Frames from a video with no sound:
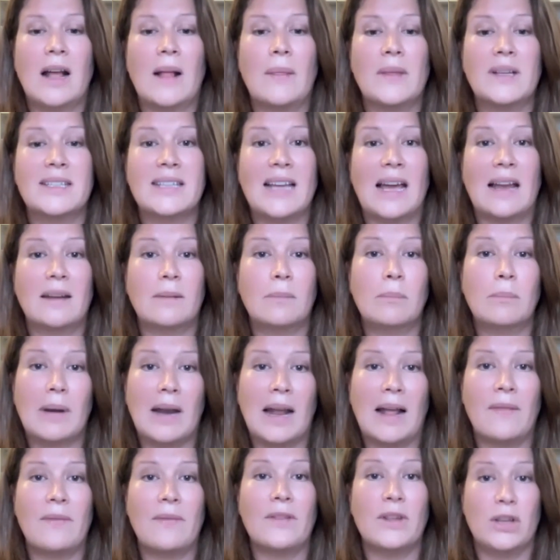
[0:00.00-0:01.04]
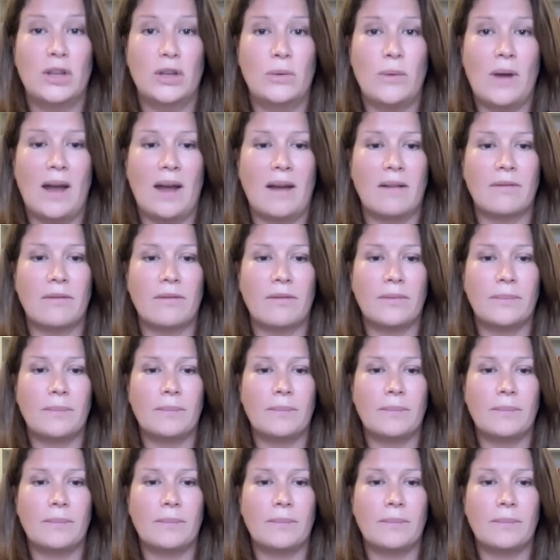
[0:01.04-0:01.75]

and the talent plan that you have.